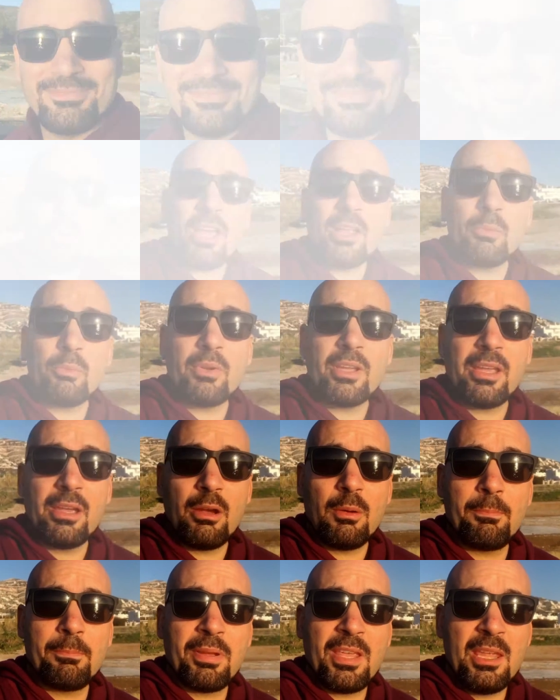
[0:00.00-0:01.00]
How can we
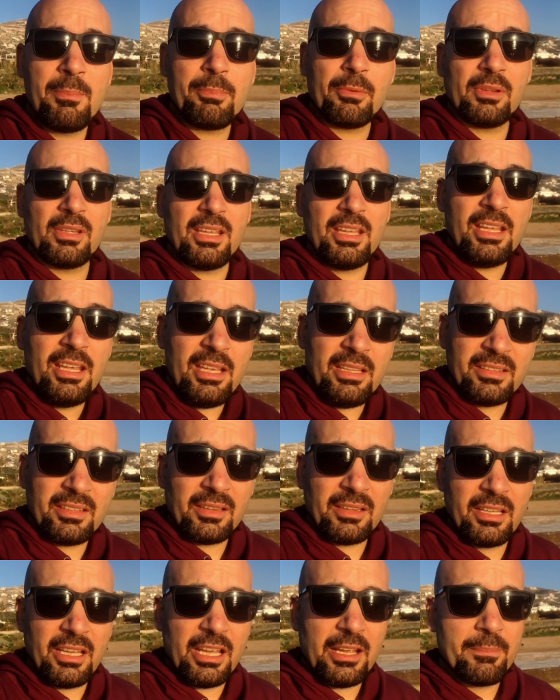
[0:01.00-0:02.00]
help people
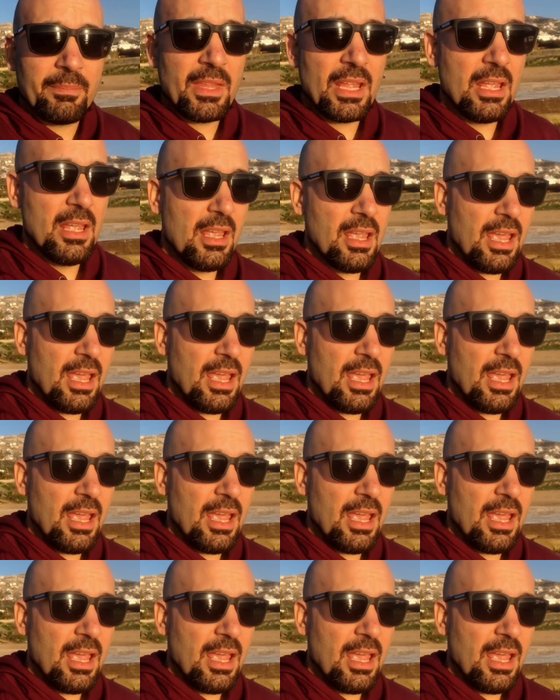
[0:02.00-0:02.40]
easily